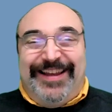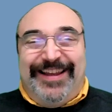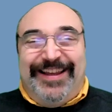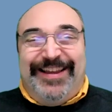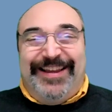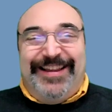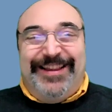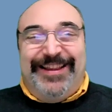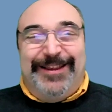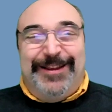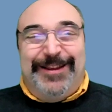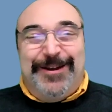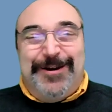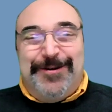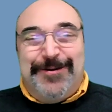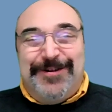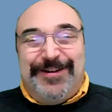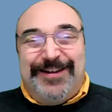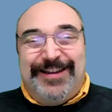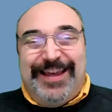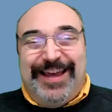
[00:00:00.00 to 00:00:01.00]
Hello
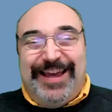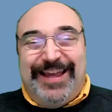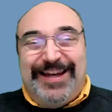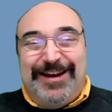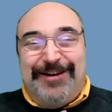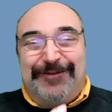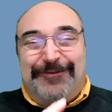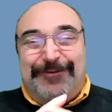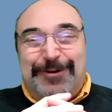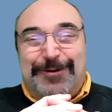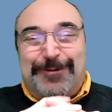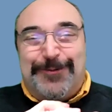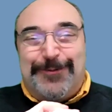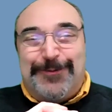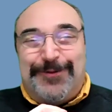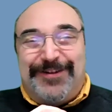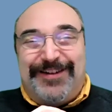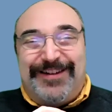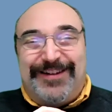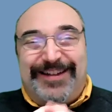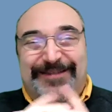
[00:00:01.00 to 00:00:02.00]
again,
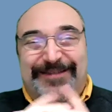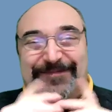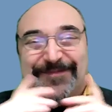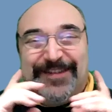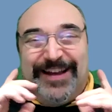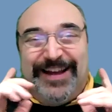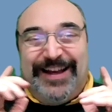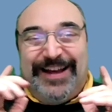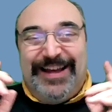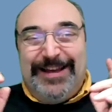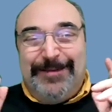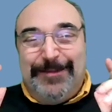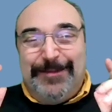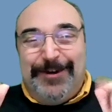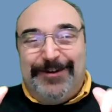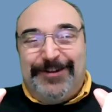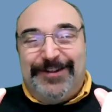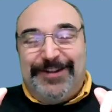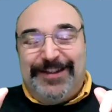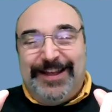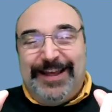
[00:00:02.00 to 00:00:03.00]
everyone. I am here
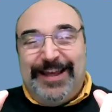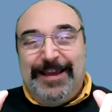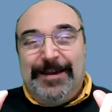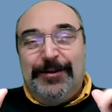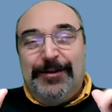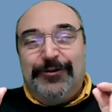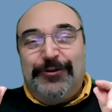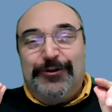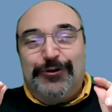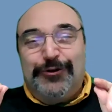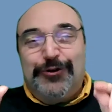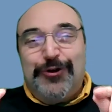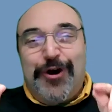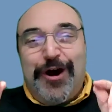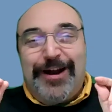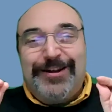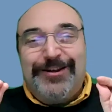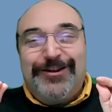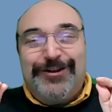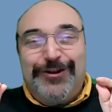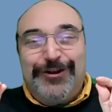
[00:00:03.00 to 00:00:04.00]
today to
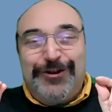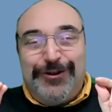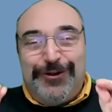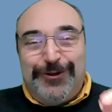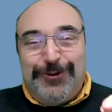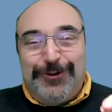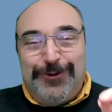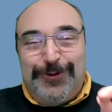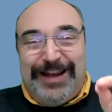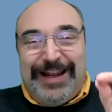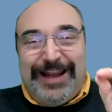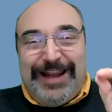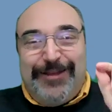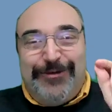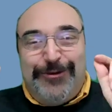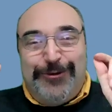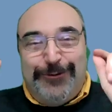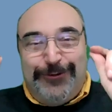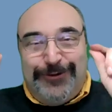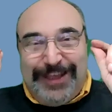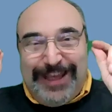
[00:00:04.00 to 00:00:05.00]
talk to you
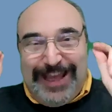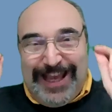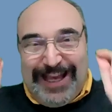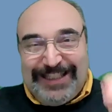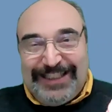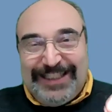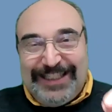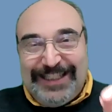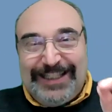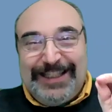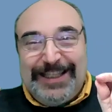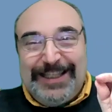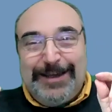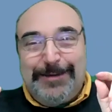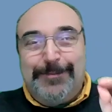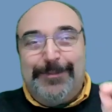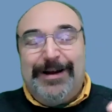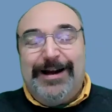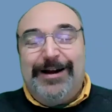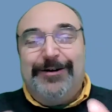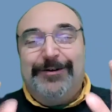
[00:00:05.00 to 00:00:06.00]
enthusiastically
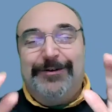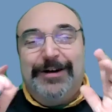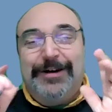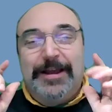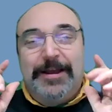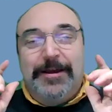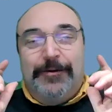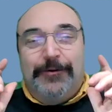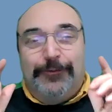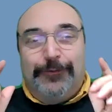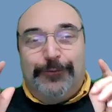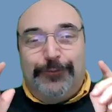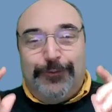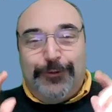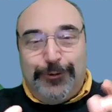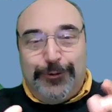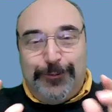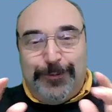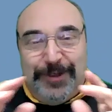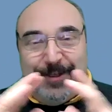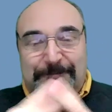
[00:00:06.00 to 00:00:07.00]
about
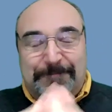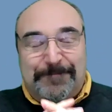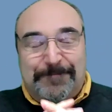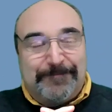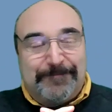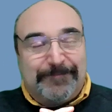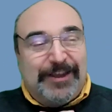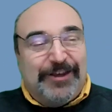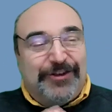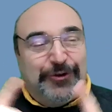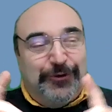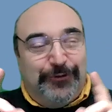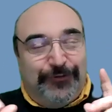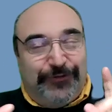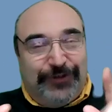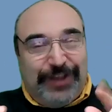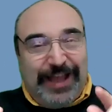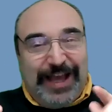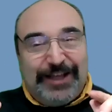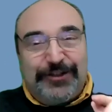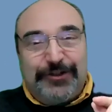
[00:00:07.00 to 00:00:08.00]
Ruby. So
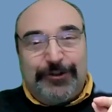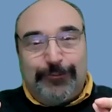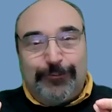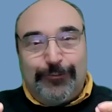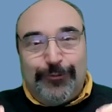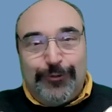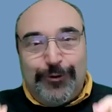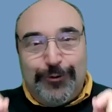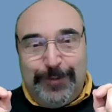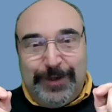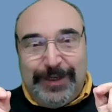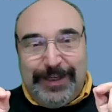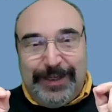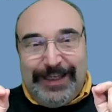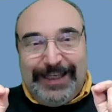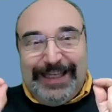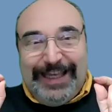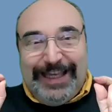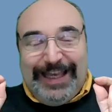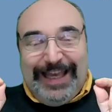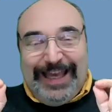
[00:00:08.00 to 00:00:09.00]
Flex Ruby
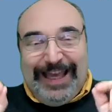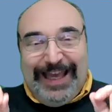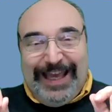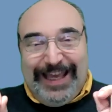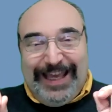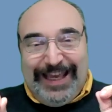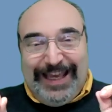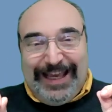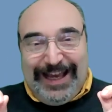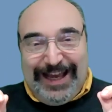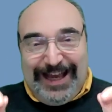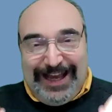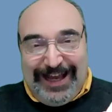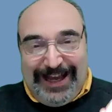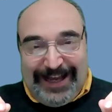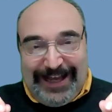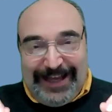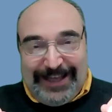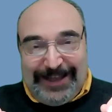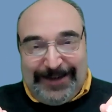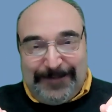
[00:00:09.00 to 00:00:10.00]

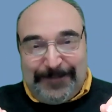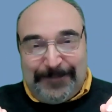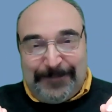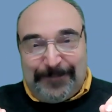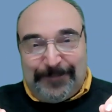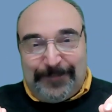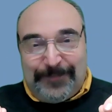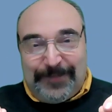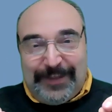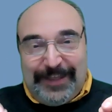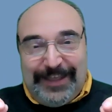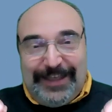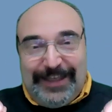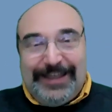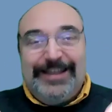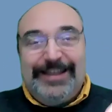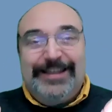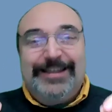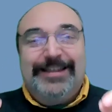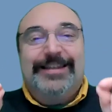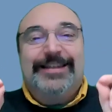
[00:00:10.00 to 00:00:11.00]
AI
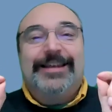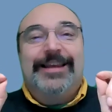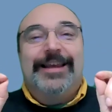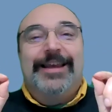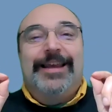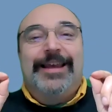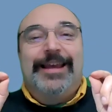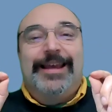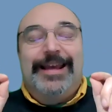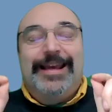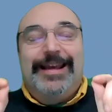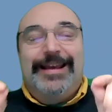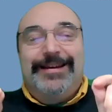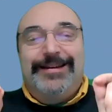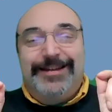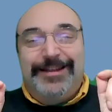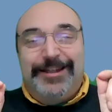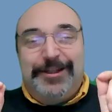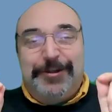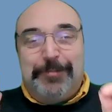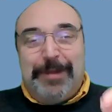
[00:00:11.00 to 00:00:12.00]
is
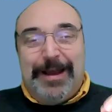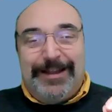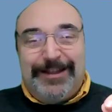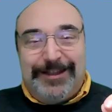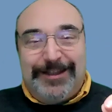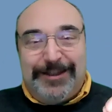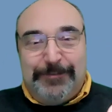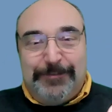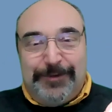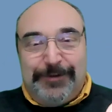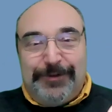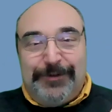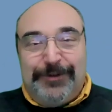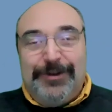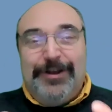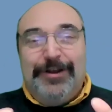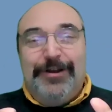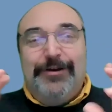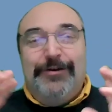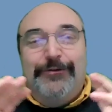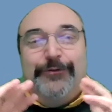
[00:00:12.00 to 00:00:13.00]
indispensable
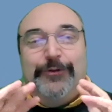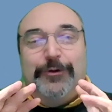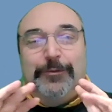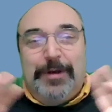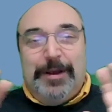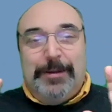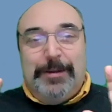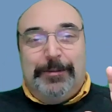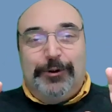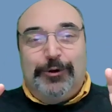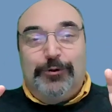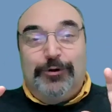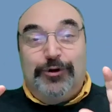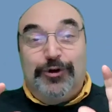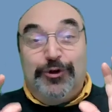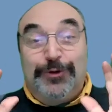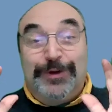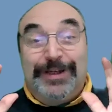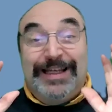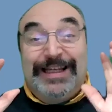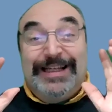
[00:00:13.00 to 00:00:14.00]
for people who are
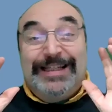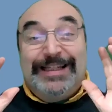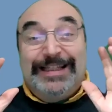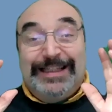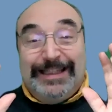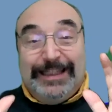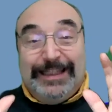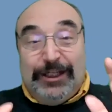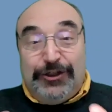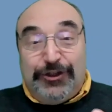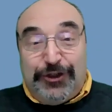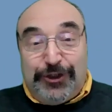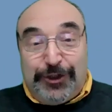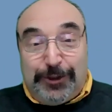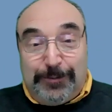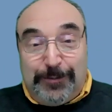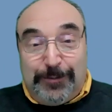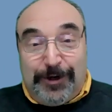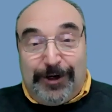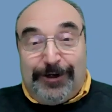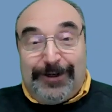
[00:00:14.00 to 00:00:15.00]
doing digital
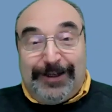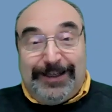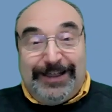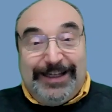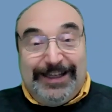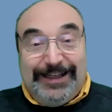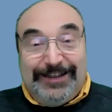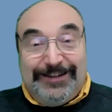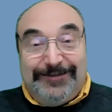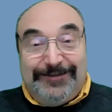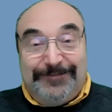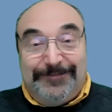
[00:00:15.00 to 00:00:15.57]
marketing.